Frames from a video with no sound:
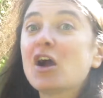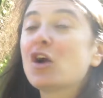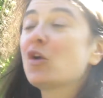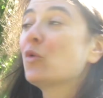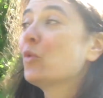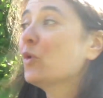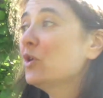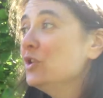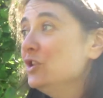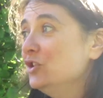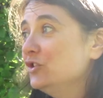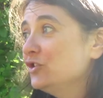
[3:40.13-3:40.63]

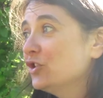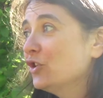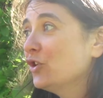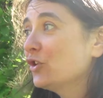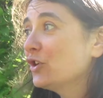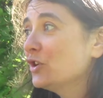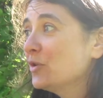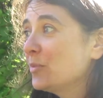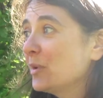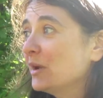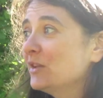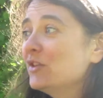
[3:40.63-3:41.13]
or were you
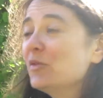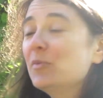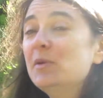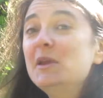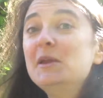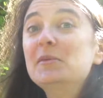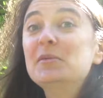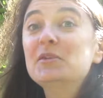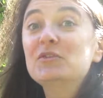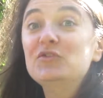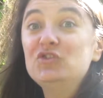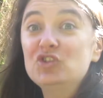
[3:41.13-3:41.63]
talking about the
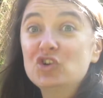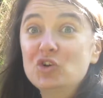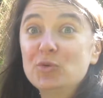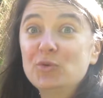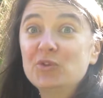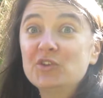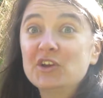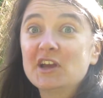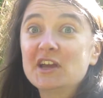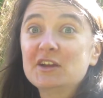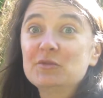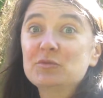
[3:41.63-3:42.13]
people of
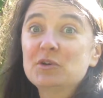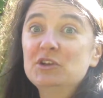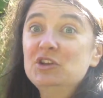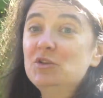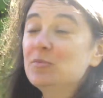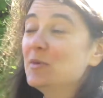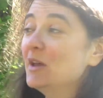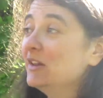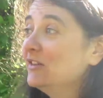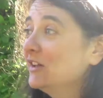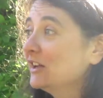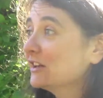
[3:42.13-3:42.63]
Jobstown
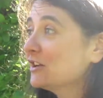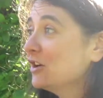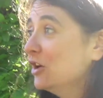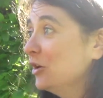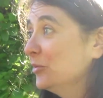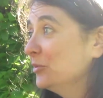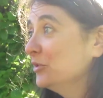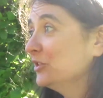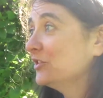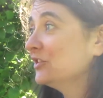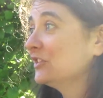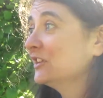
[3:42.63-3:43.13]
when you made that
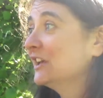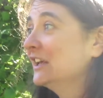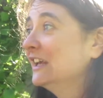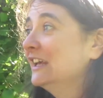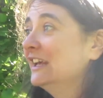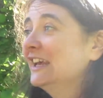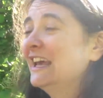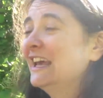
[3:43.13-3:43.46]
comment?